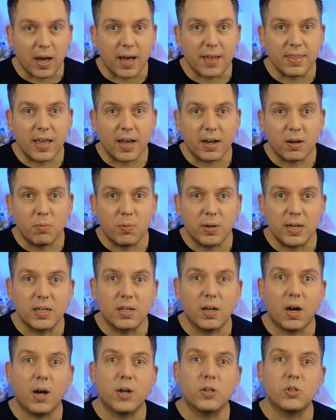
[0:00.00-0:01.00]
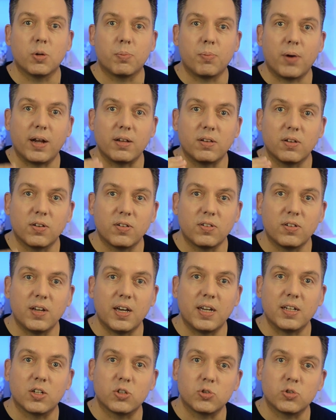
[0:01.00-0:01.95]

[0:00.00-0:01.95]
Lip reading: and that can really guide your brain to see and